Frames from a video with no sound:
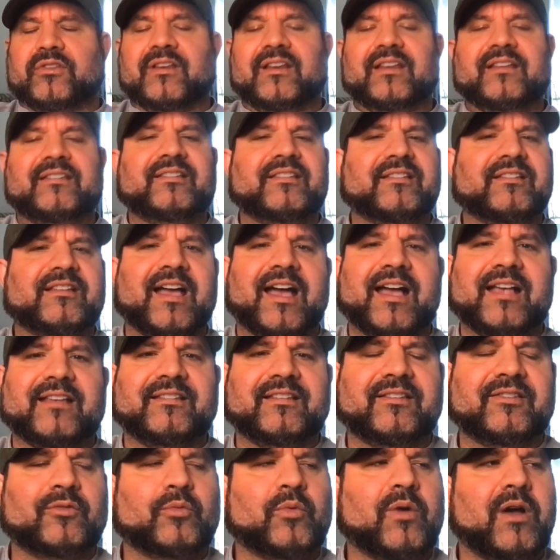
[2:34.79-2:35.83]
and this
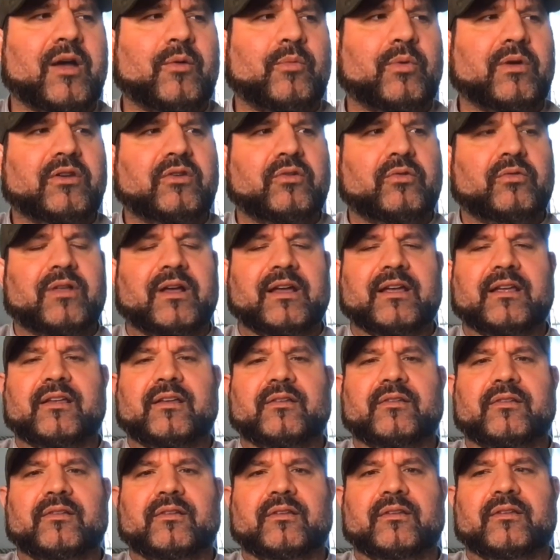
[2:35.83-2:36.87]
is why when you
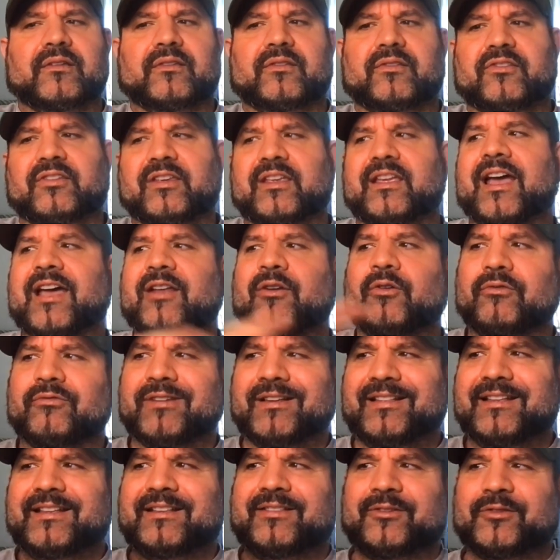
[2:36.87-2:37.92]
see, I don't
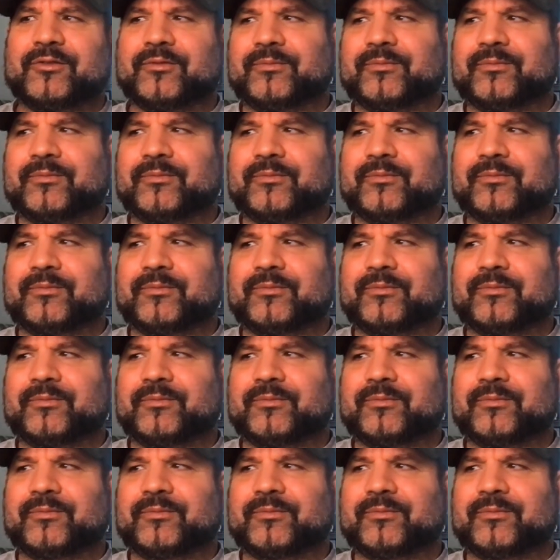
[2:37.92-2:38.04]
really